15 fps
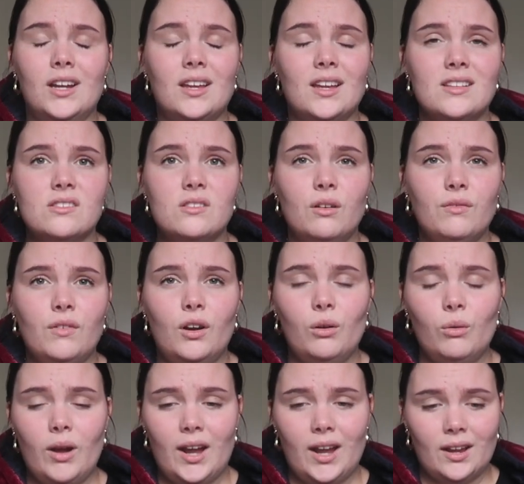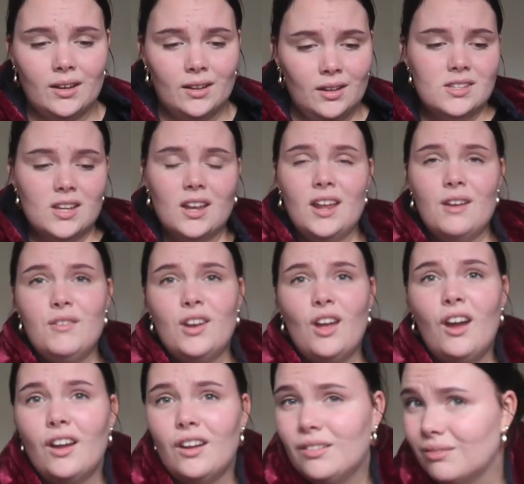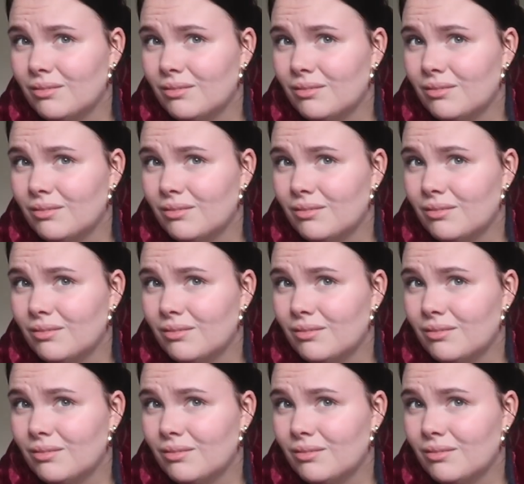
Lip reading: It's not far away. So you never know.